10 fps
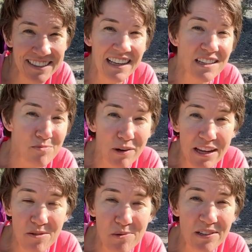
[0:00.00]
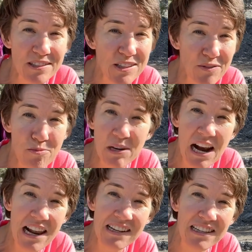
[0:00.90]
It's breathable, so if you put
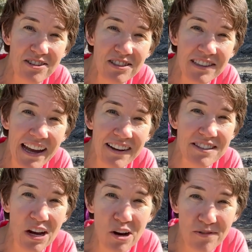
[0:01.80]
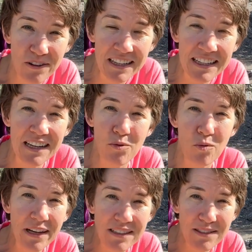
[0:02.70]
on additional layers over it, it
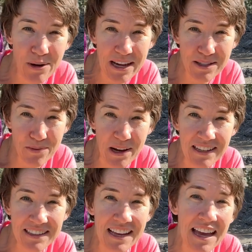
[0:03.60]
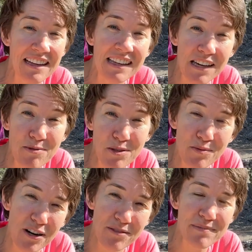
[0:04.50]
wicks away sweat and keeps you
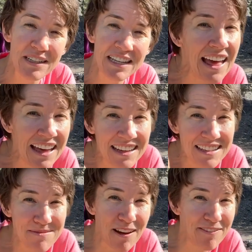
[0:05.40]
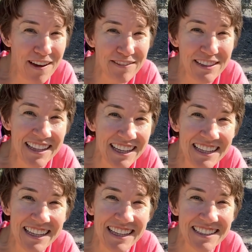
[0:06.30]
warm. And my favorite
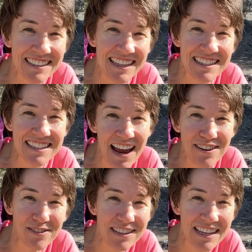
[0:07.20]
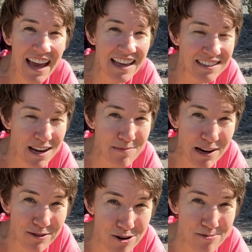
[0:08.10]
thing is it's naturally
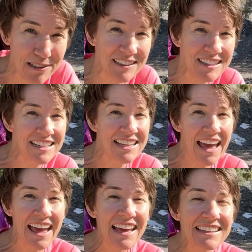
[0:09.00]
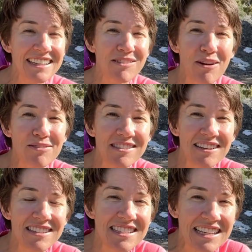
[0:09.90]
antimicrobial, and it won't
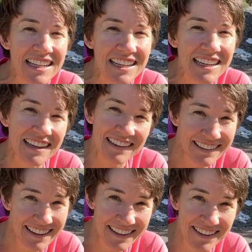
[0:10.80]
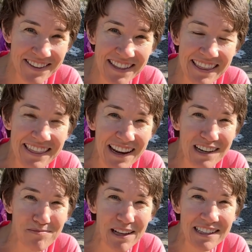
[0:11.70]
start stinking like those
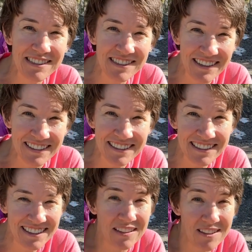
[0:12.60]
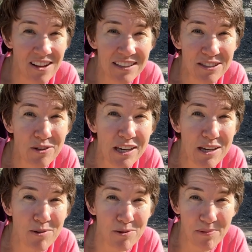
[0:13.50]
synthetic blend shirts. As long as you
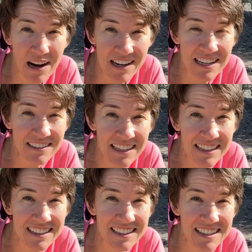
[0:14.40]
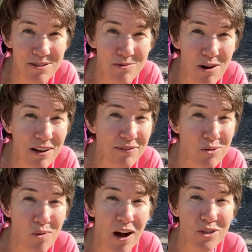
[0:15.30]
keep your body clean, you won't have
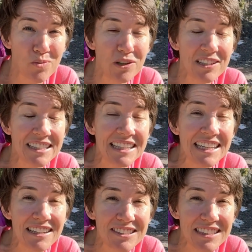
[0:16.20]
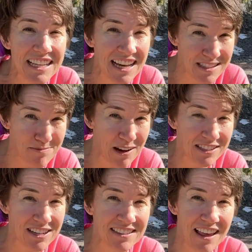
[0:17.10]
to wash wool nearly as
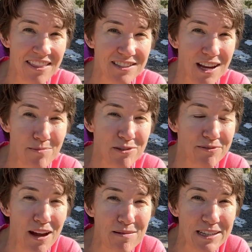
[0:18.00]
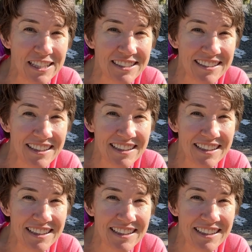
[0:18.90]
much as other types of fabrics.